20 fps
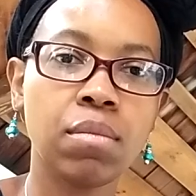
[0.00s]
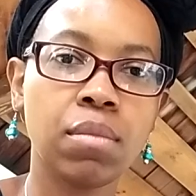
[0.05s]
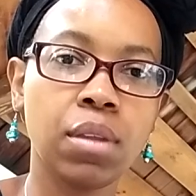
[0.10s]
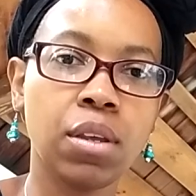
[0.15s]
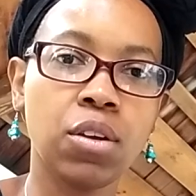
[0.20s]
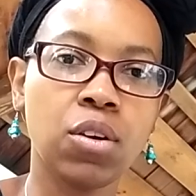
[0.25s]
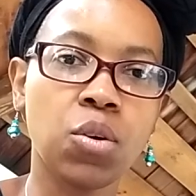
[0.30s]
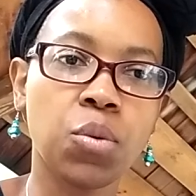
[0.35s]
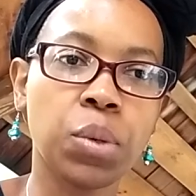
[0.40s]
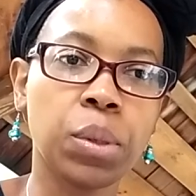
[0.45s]

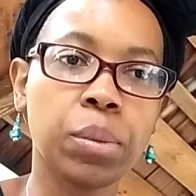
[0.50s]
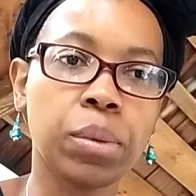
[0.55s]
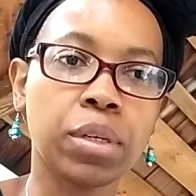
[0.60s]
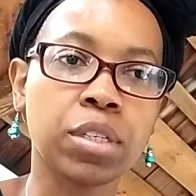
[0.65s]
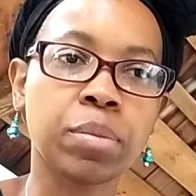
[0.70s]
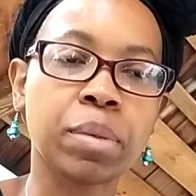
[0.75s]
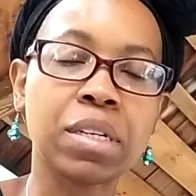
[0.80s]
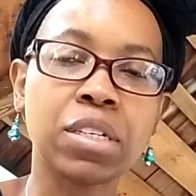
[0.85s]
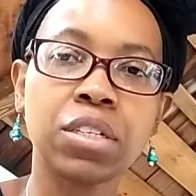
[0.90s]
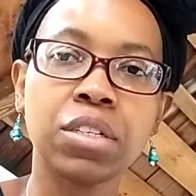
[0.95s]
You know, we were,
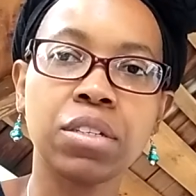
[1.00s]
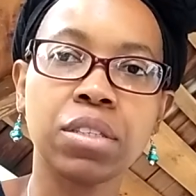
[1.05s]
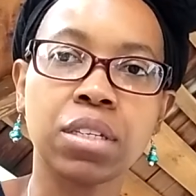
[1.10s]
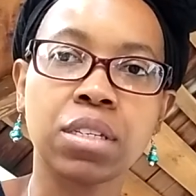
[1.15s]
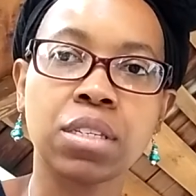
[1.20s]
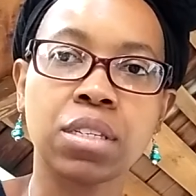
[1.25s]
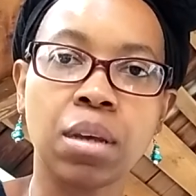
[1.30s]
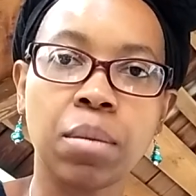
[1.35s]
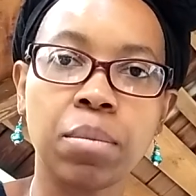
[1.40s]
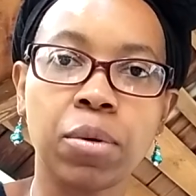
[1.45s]
especially in the
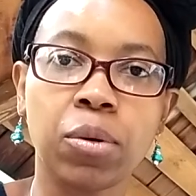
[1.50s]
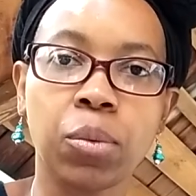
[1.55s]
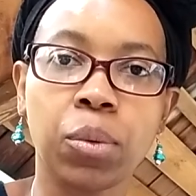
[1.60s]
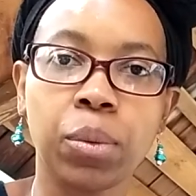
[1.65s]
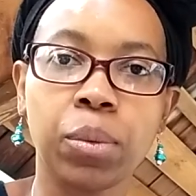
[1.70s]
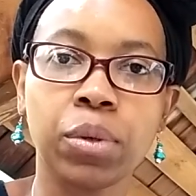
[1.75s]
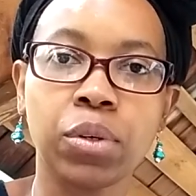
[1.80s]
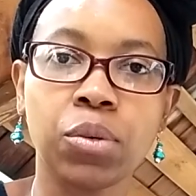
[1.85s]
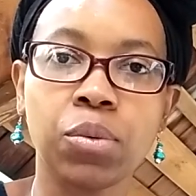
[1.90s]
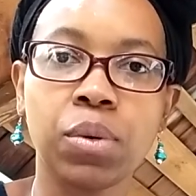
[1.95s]
summer, we
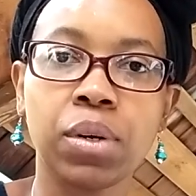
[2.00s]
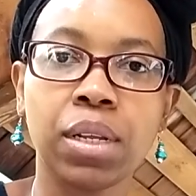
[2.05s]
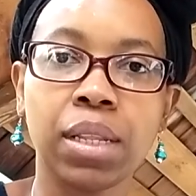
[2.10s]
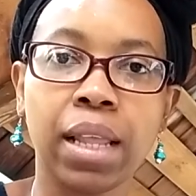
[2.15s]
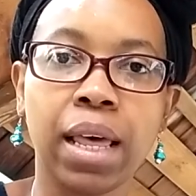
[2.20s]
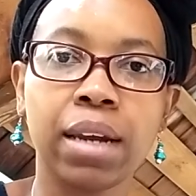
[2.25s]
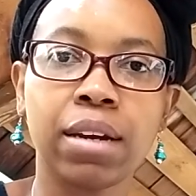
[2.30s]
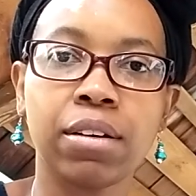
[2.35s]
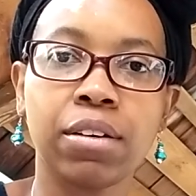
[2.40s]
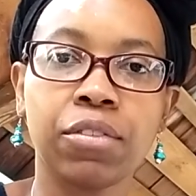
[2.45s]
were doing a
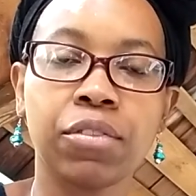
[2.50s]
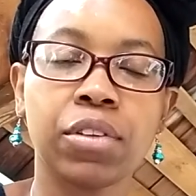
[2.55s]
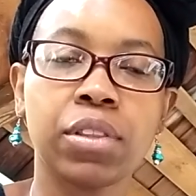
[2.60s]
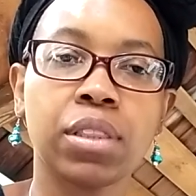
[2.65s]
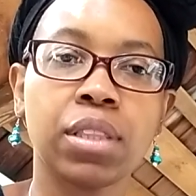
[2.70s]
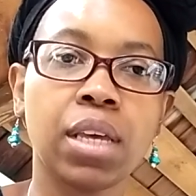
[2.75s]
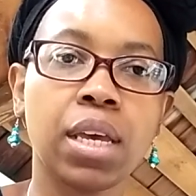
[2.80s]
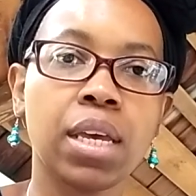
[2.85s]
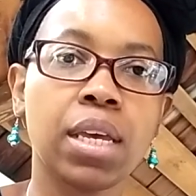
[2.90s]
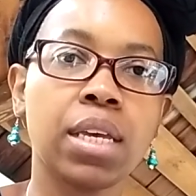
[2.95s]
lot of different
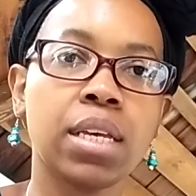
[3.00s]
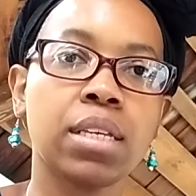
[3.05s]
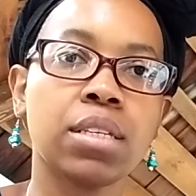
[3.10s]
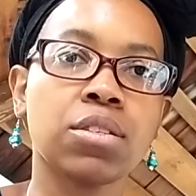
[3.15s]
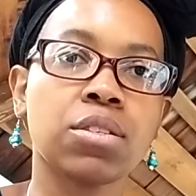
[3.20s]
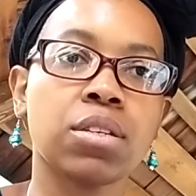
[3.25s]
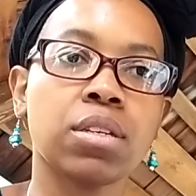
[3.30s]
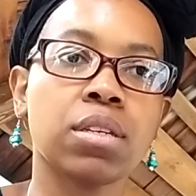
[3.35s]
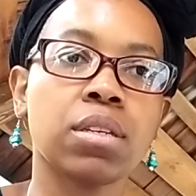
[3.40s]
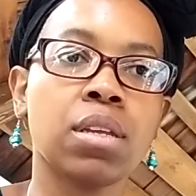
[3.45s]

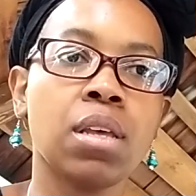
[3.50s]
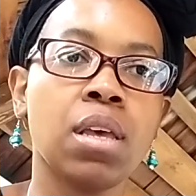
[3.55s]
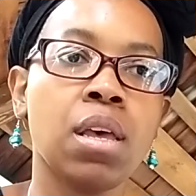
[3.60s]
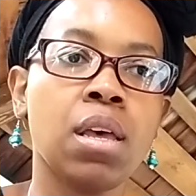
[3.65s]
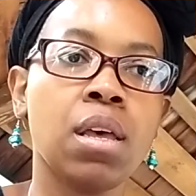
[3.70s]
things and